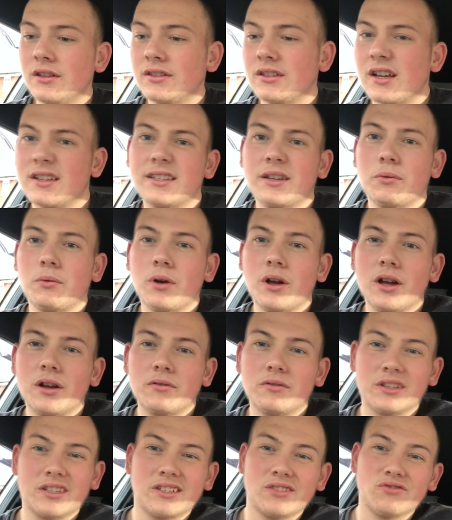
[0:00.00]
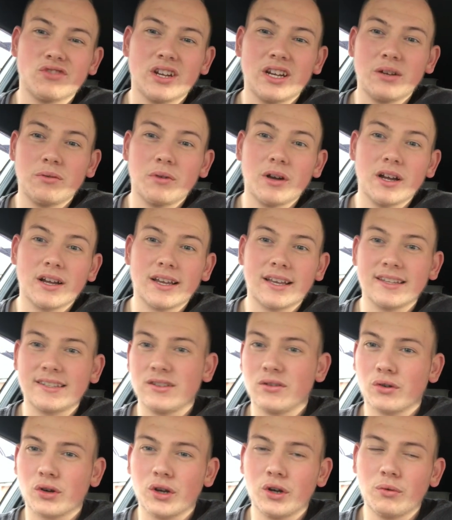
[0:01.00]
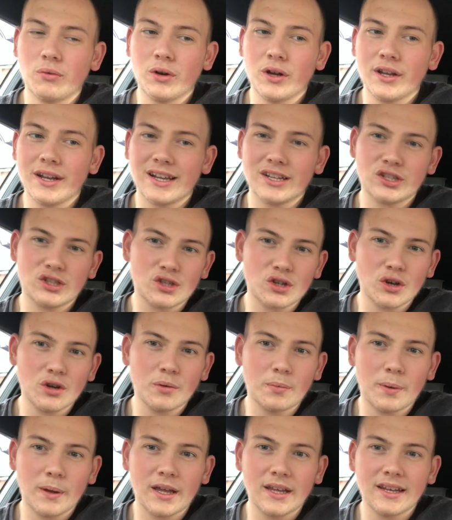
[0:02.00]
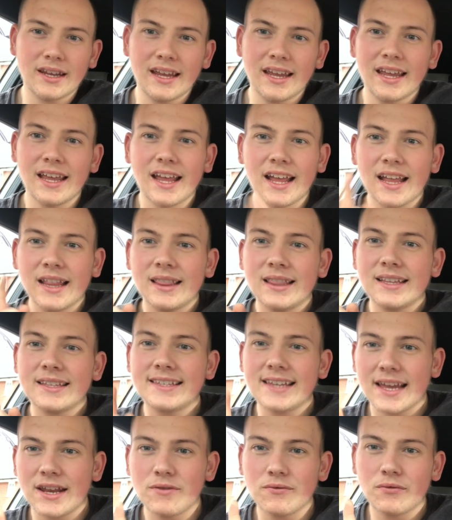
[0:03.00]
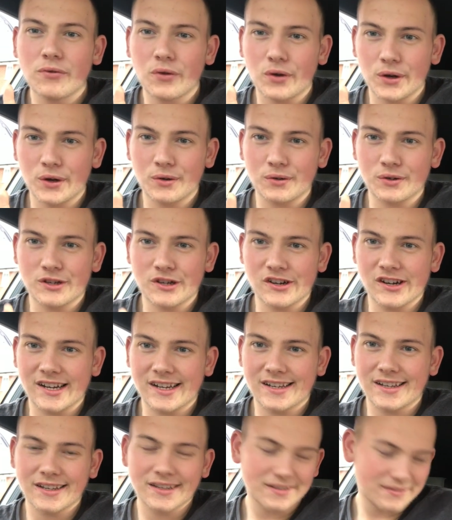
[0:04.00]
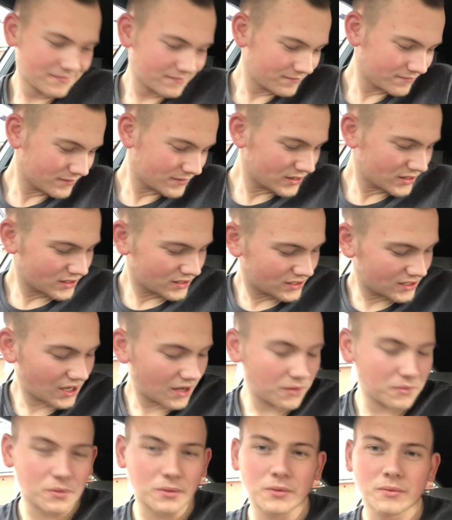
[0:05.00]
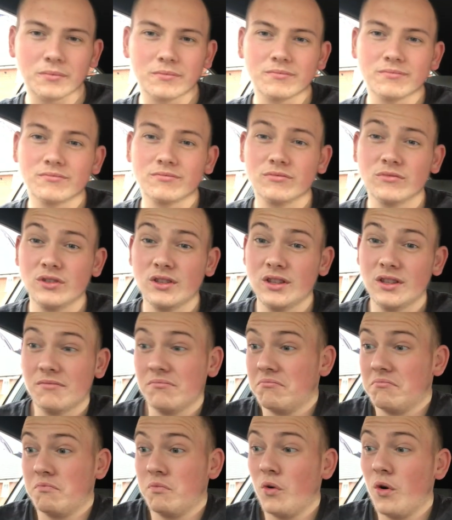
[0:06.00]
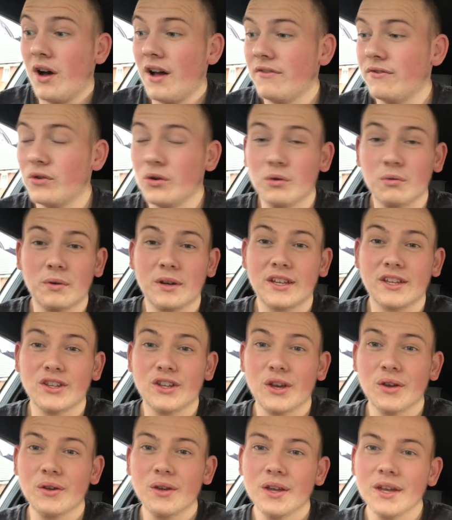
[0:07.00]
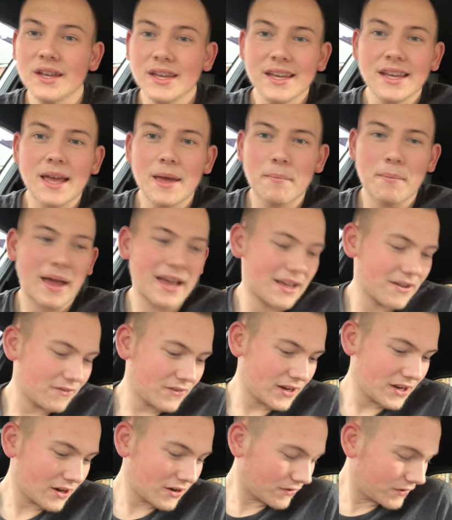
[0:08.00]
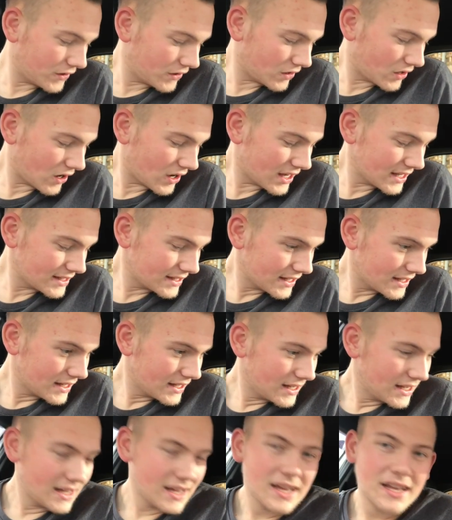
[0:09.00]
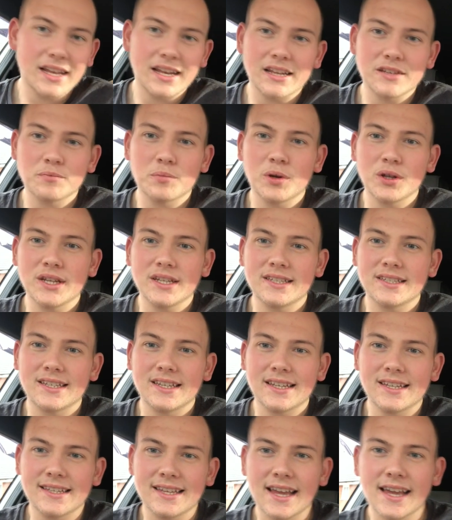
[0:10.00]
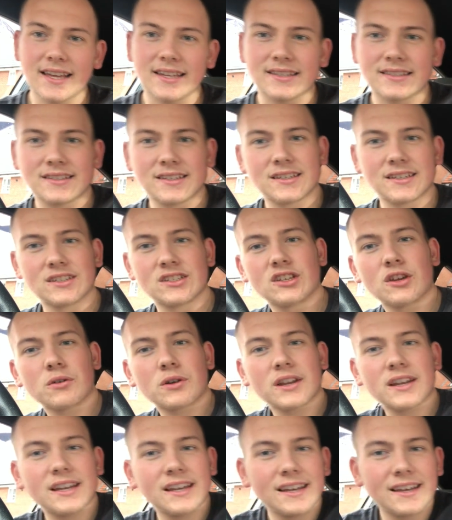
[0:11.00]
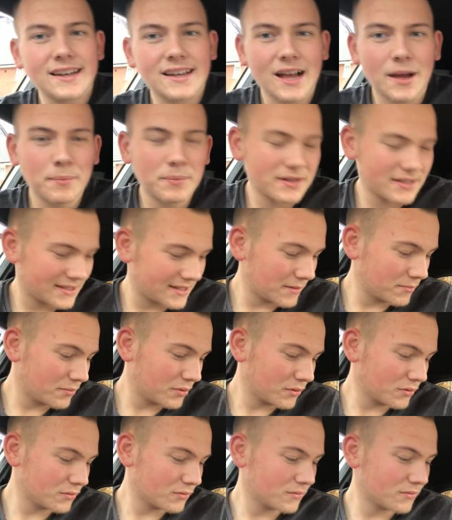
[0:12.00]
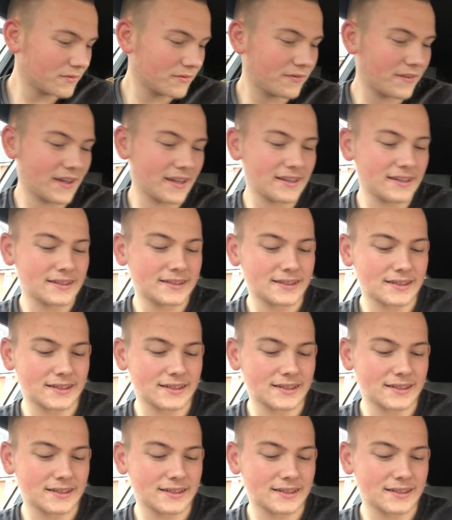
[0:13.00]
does it work, does it really work, it's not going to work, that's stupid, the tinfoil trick. So, what I thought we can do, make a video for you guys. Let's put this to the test. So we're going to need a couple of simple things.